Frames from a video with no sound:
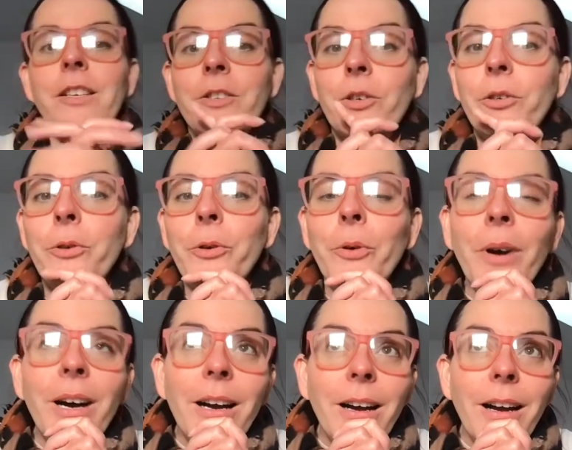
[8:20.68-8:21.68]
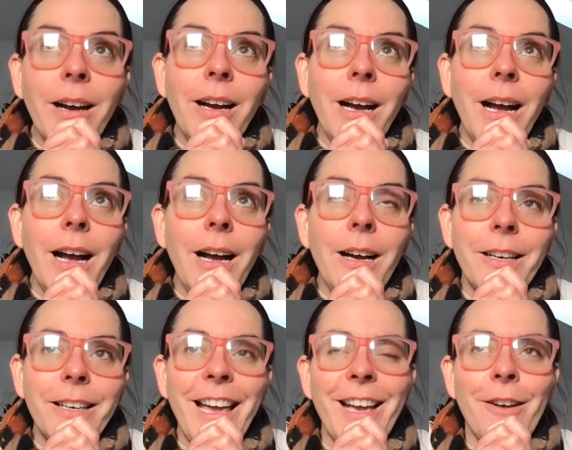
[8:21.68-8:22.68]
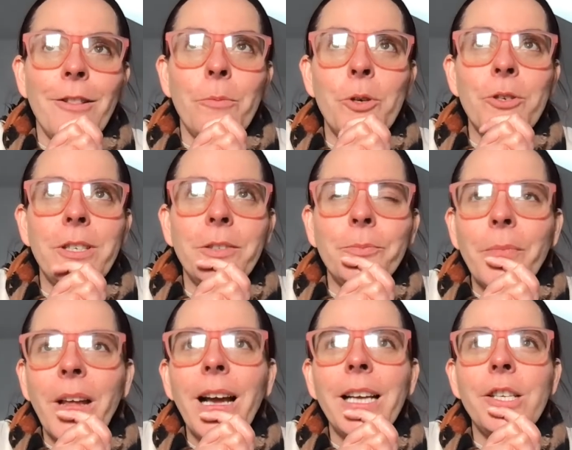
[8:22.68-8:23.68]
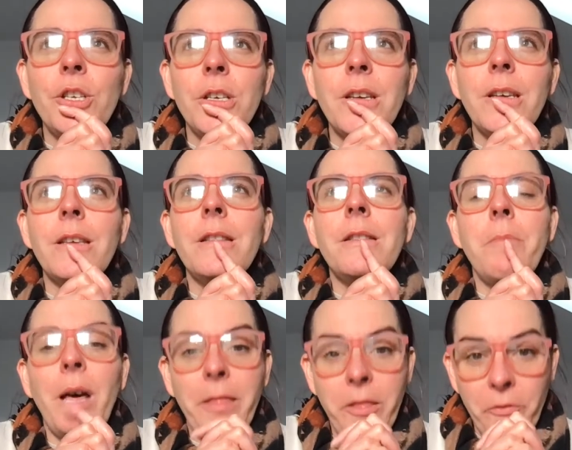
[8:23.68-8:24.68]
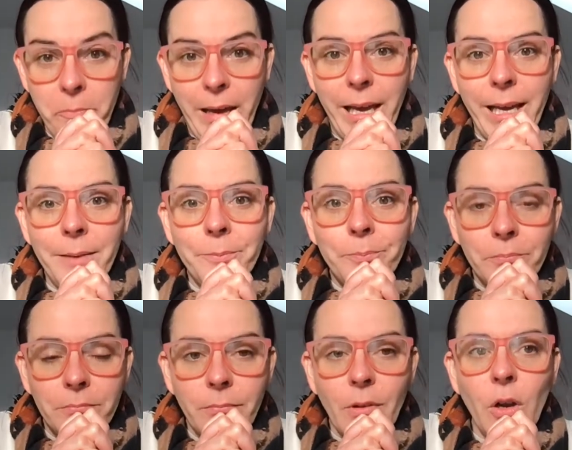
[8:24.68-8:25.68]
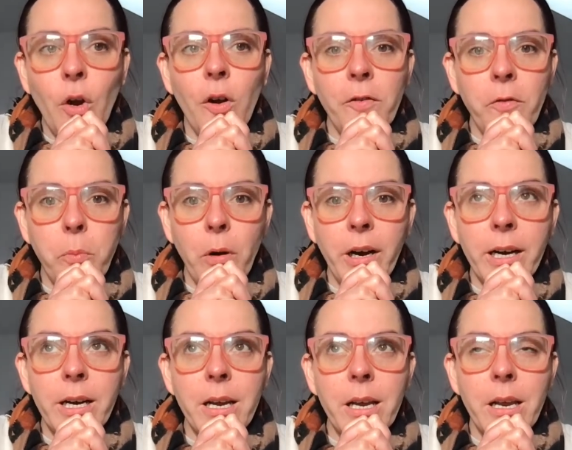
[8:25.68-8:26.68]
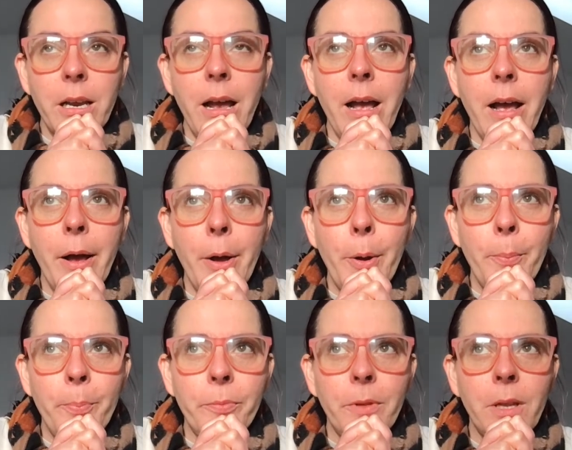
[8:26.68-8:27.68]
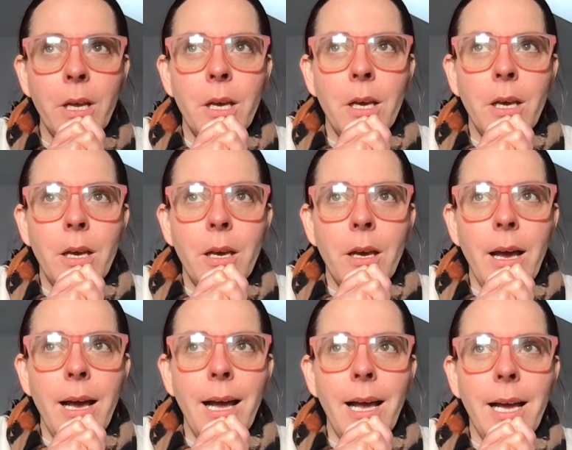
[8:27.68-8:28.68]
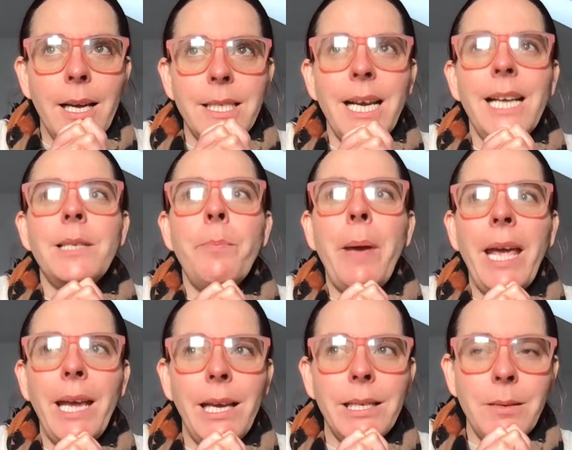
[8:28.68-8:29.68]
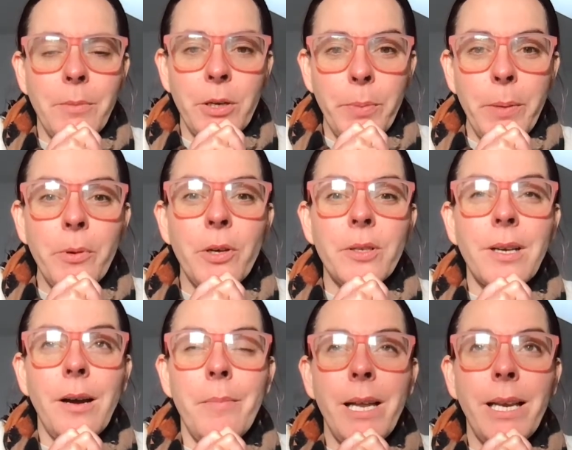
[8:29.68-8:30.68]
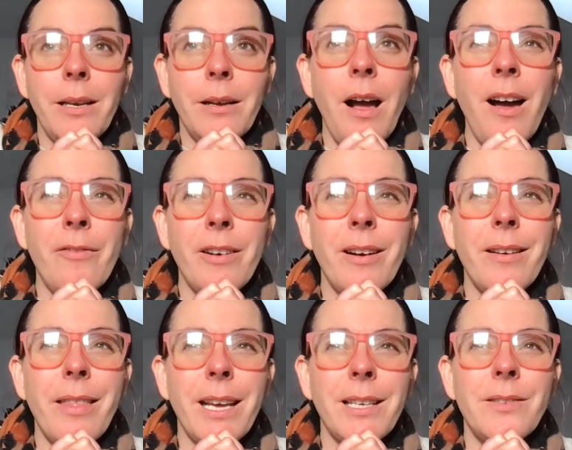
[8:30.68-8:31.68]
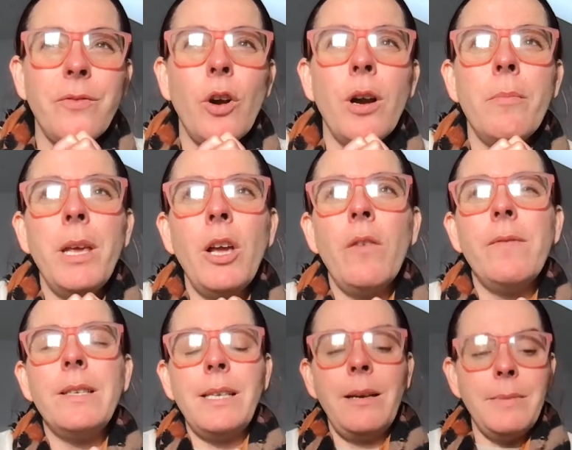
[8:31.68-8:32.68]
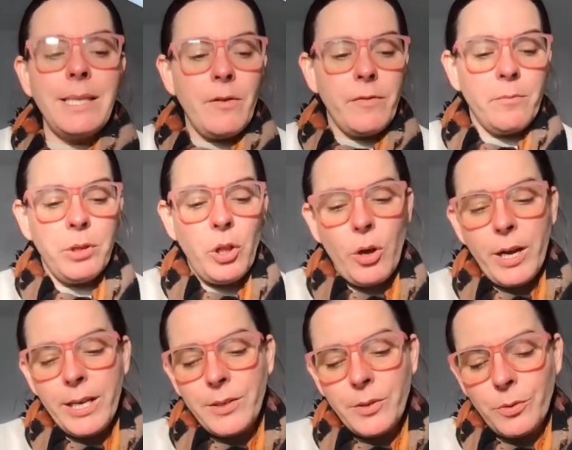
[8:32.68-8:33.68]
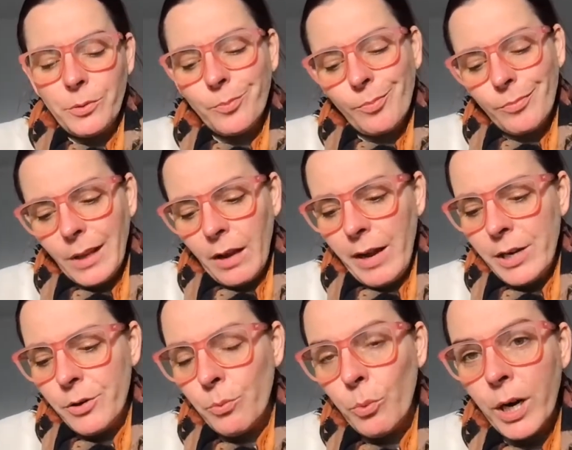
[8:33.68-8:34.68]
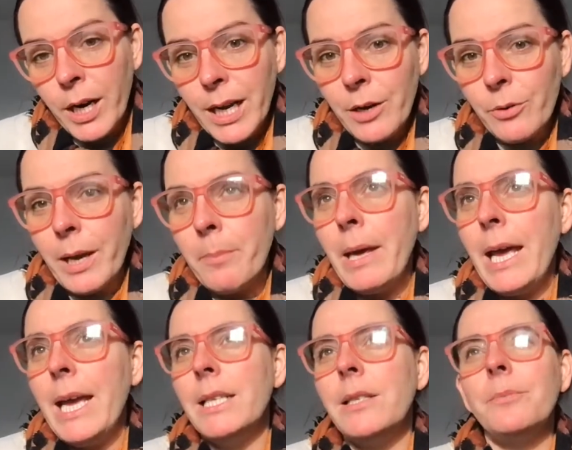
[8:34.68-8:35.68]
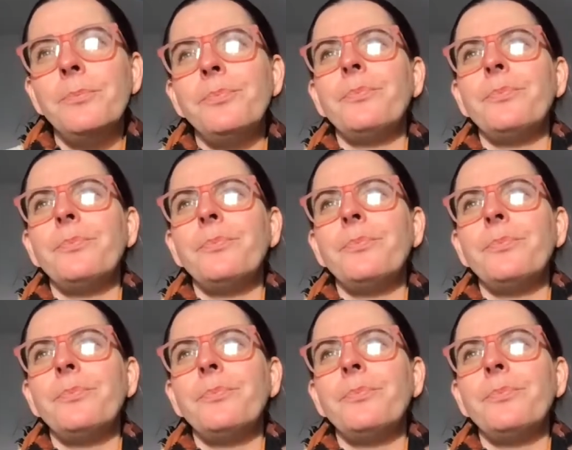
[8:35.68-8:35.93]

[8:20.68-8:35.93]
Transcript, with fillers: so ah, getting all emotional i took the month of may off work um, and i had to pay some other people to come in and cover things for me obviously i'm self-employed so i don't work i don't get paid